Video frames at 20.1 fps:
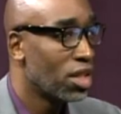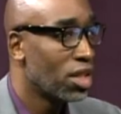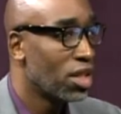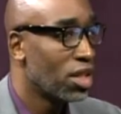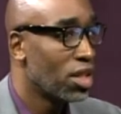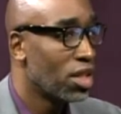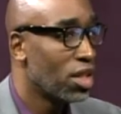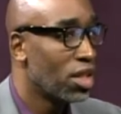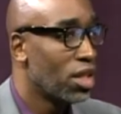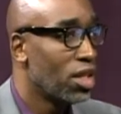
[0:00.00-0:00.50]

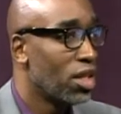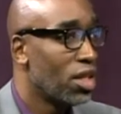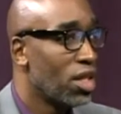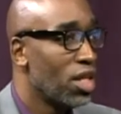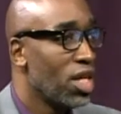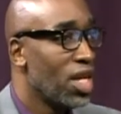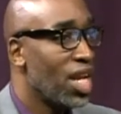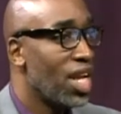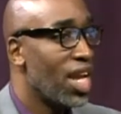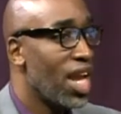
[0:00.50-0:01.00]

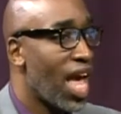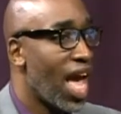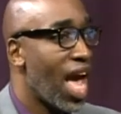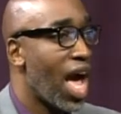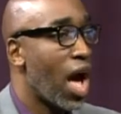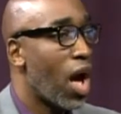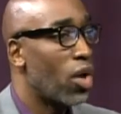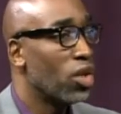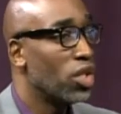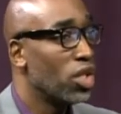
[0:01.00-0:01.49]

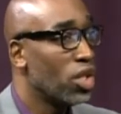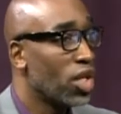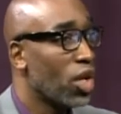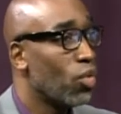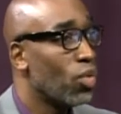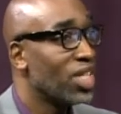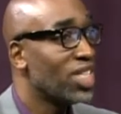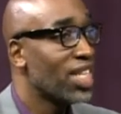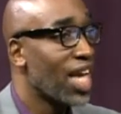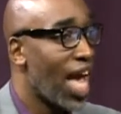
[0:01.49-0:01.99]
Now, look at
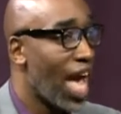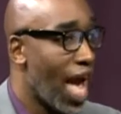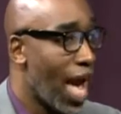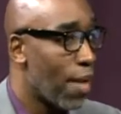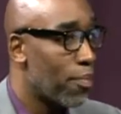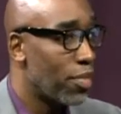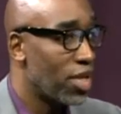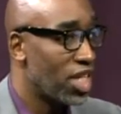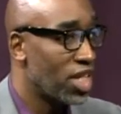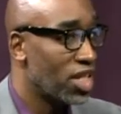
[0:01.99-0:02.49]
what's
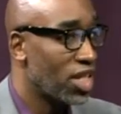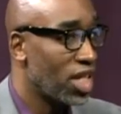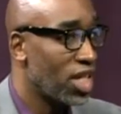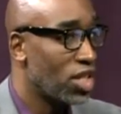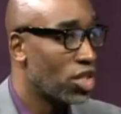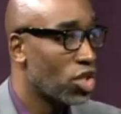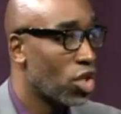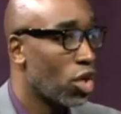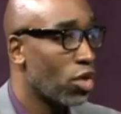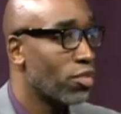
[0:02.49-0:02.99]
happened
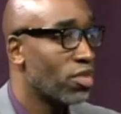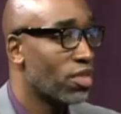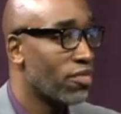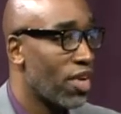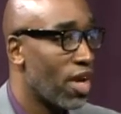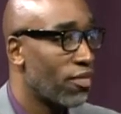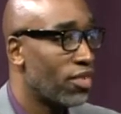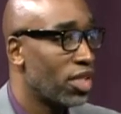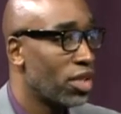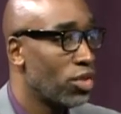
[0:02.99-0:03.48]
in terms of
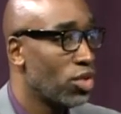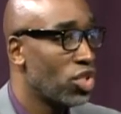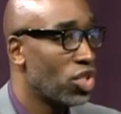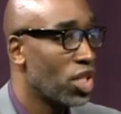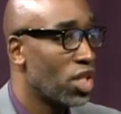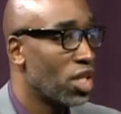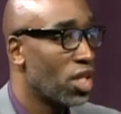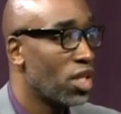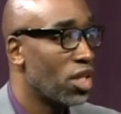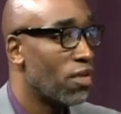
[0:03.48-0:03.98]

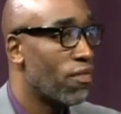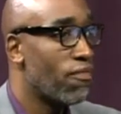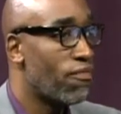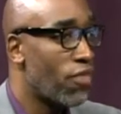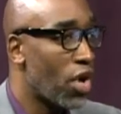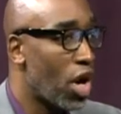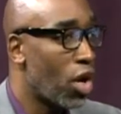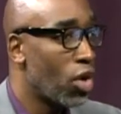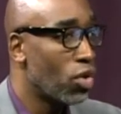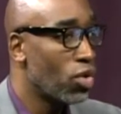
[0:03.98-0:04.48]
evolution. The
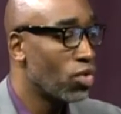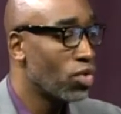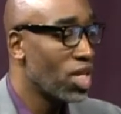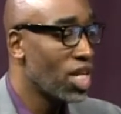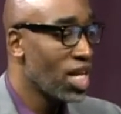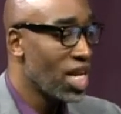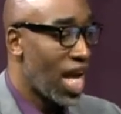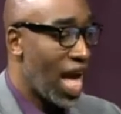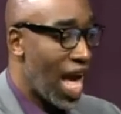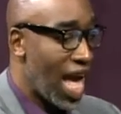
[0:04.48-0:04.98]
phone
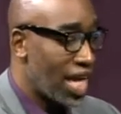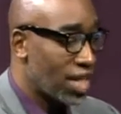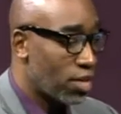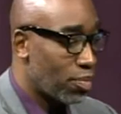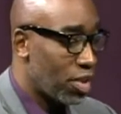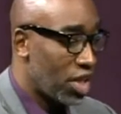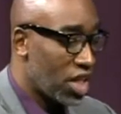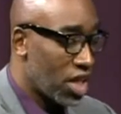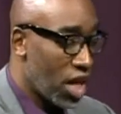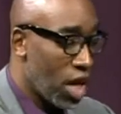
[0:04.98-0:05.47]
has
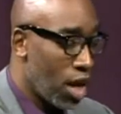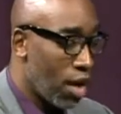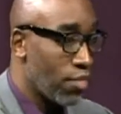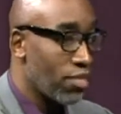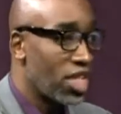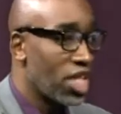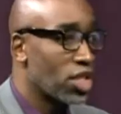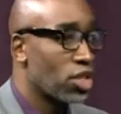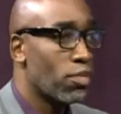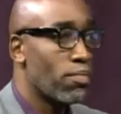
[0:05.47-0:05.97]
become
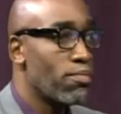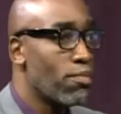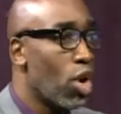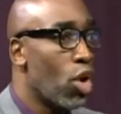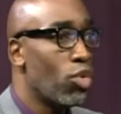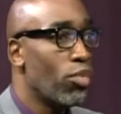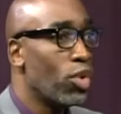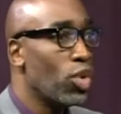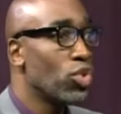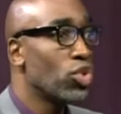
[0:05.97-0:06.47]
this
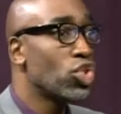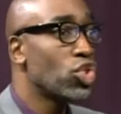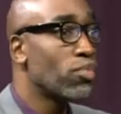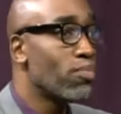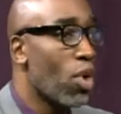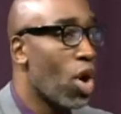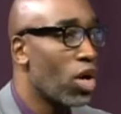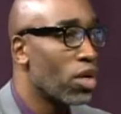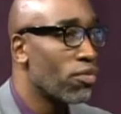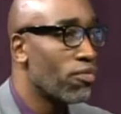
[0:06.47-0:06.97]
mobile
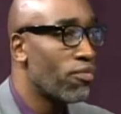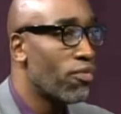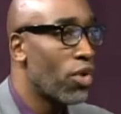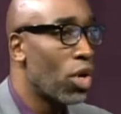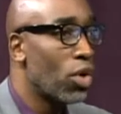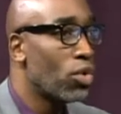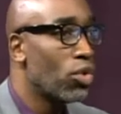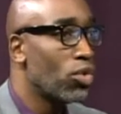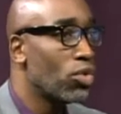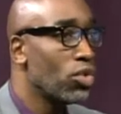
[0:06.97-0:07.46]

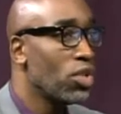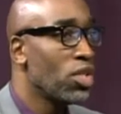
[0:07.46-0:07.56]
smartphone.